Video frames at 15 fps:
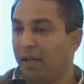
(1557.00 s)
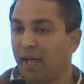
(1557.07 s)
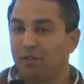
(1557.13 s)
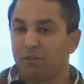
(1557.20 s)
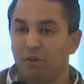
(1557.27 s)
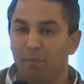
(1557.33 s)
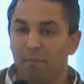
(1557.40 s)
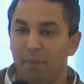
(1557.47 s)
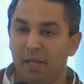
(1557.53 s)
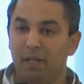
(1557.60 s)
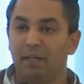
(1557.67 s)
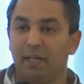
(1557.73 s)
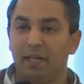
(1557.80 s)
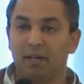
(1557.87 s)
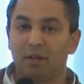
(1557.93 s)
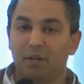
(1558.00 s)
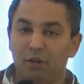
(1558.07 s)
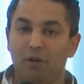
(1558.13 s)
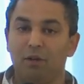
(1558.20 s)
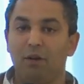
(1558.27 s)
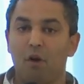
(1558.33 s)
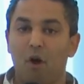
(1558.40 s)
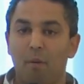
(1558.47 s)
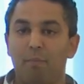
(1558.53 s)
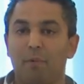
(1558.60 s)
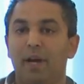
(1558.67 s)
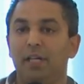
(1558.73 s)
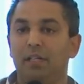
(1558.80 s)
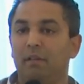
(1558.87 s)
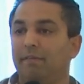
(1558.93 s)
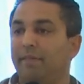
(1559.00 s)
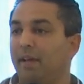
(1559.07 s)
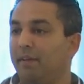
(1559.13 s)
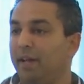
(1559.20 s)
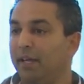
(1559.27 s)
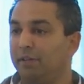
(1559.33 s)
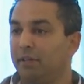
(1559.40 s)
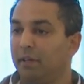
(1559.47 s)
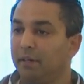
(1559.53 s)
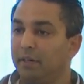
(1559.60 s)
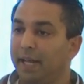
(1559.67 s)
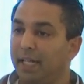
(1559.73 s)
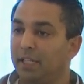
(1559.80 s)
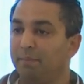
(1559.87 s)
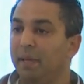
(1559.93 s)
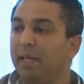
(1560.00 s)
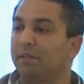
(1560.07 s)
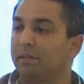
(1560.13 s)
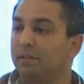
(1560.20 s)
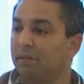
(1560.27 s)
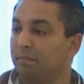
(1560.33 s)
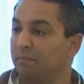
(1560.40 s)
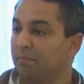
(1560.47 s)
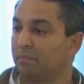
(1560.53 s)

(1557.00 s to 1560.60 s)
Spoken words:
And so building a good operational foundation gets missed.